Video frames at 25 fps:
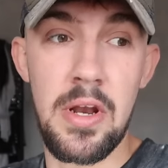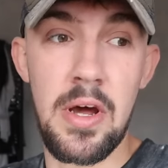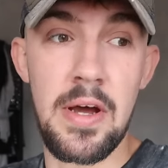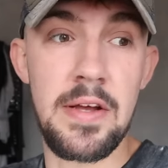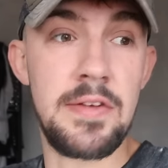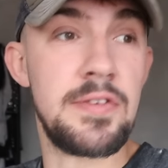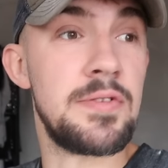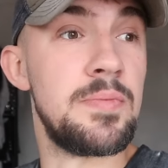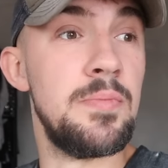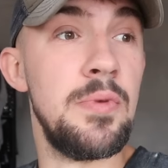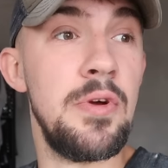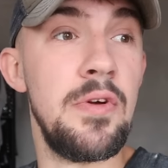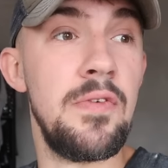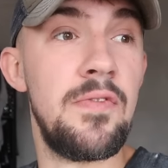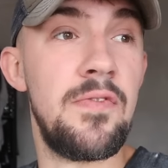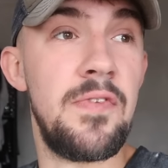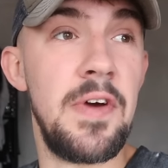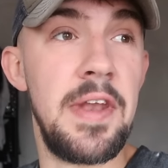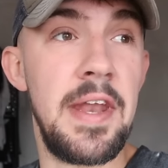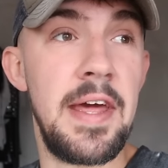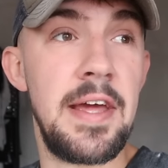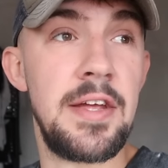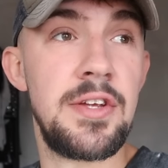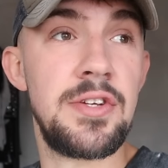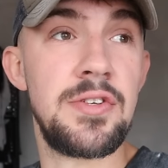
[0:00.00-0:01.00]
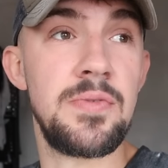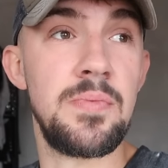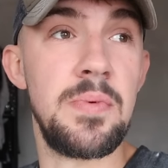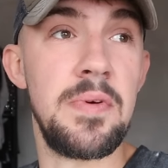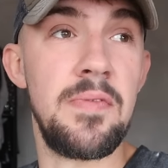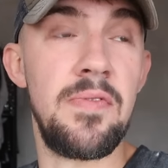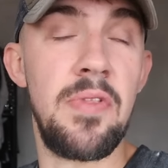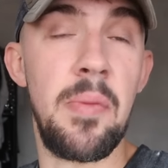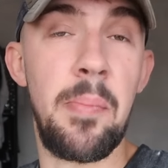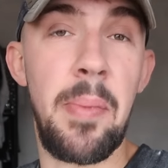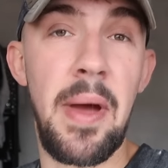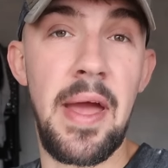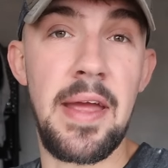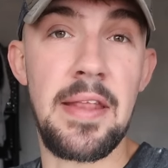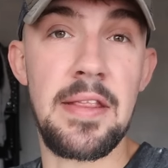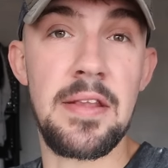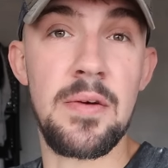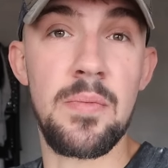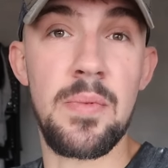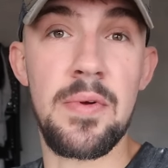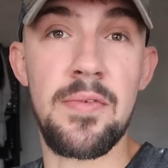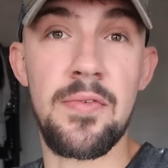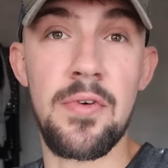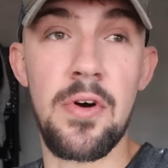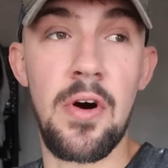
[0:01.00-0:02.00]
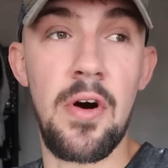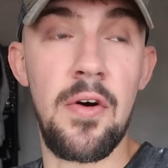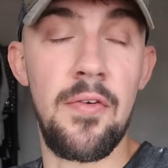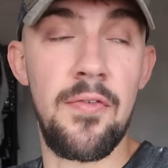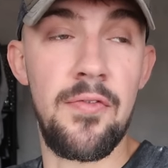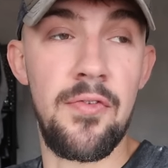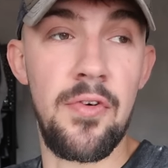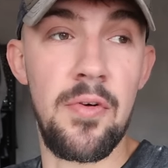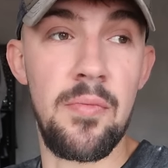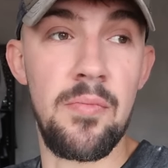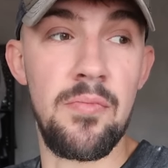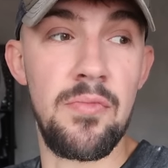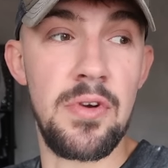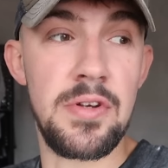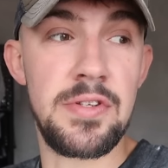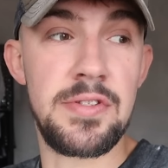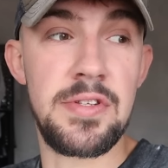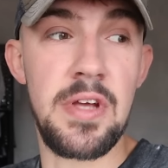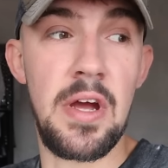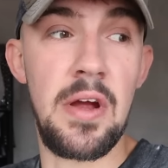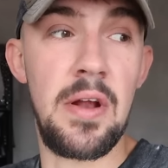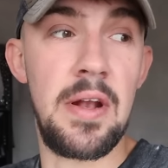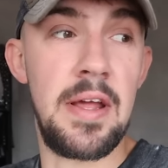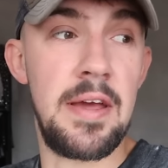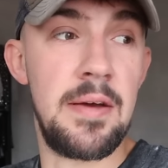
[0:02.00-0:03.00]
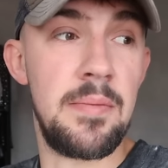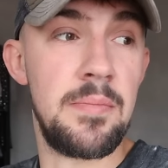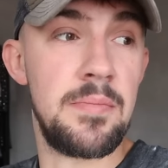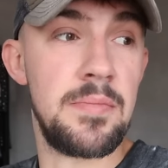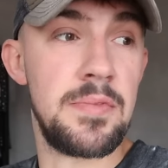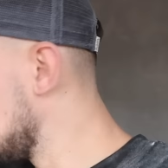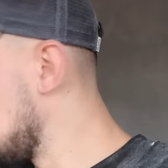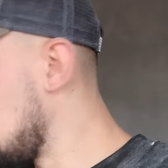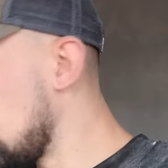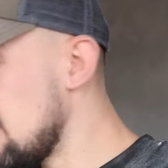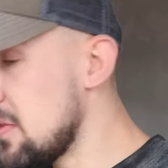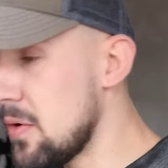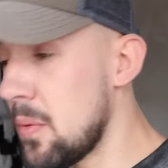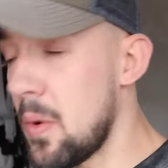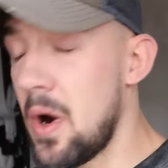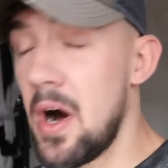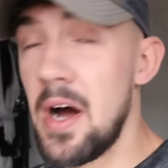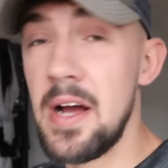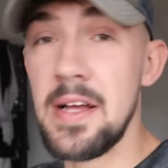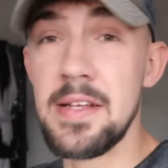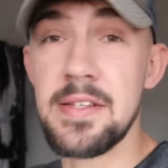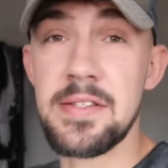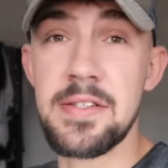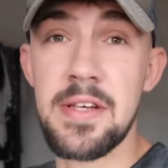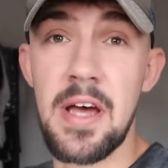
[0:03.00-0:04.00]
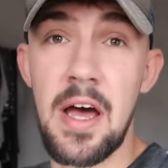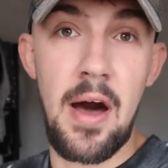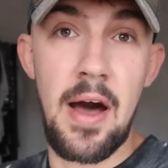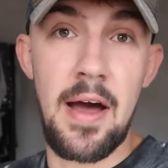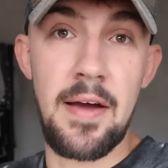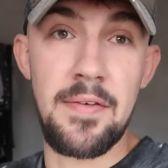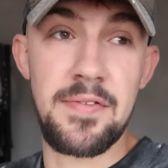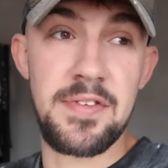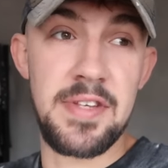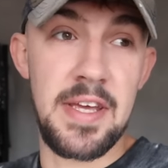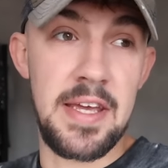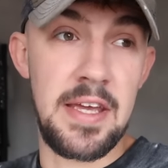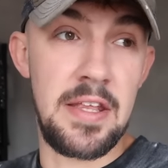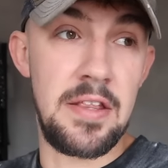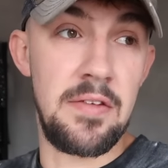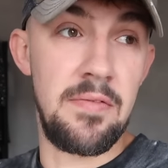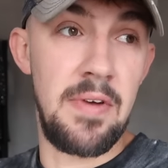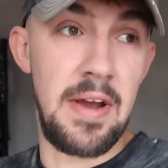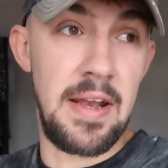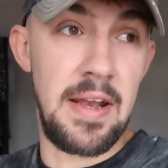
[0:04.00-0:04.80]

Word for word: a nice smooth finish with the paint that we've got from Rust-Oleum. But otherwise, I've taken the